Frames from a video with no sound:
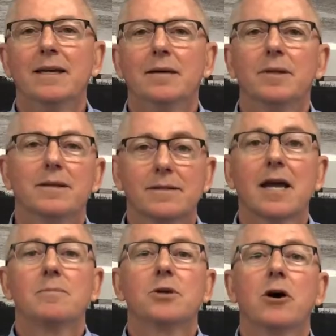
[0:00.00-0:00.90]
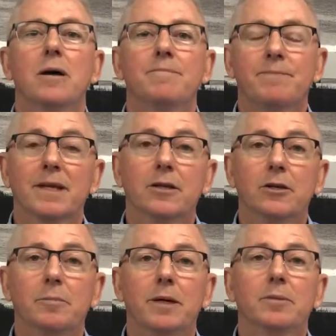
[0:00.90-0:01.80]
But at the same time, a lot
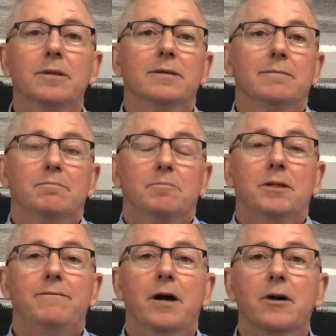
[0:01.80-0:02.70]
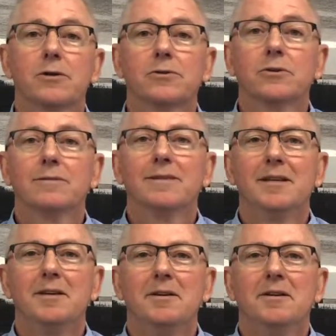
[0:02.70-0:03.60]
of people are pretty focused on
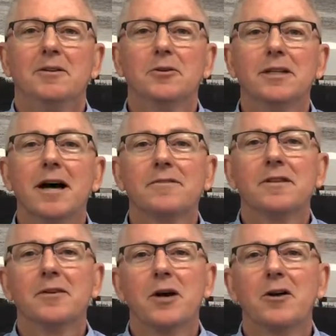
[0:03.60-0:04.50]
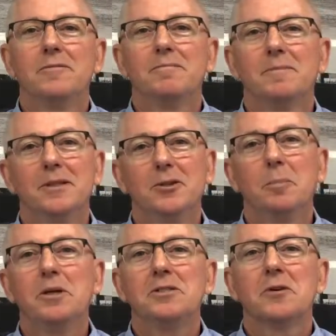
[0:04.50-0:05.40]
looking after their own little
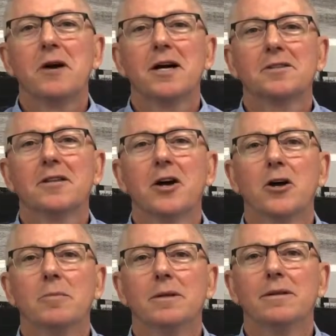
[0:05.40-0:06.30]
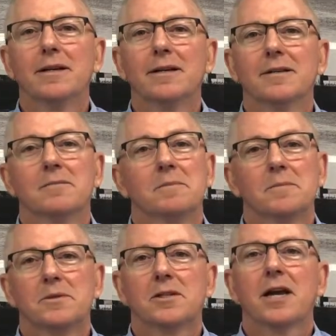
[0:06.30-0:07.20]
piece of grass at home and
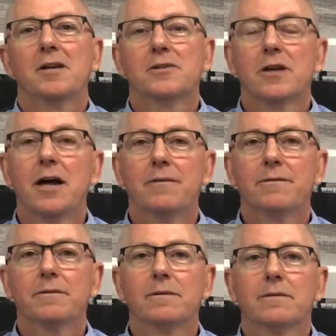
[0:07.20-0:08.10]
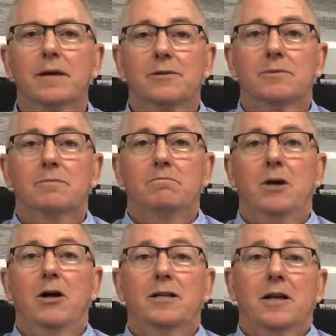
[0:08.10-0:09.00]
staying safe, and that's,
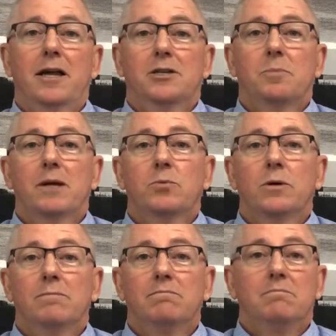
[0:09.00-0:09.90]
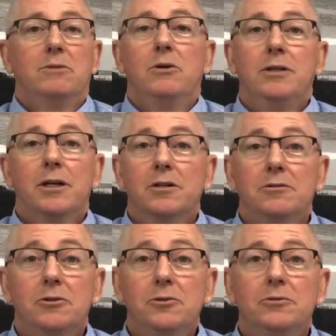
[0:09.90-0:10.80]
I expect, what you
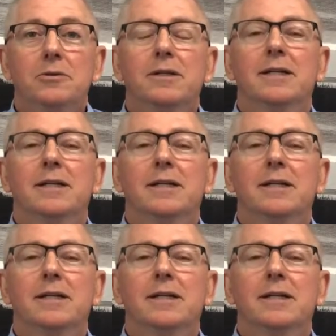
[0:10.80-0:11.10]
can do.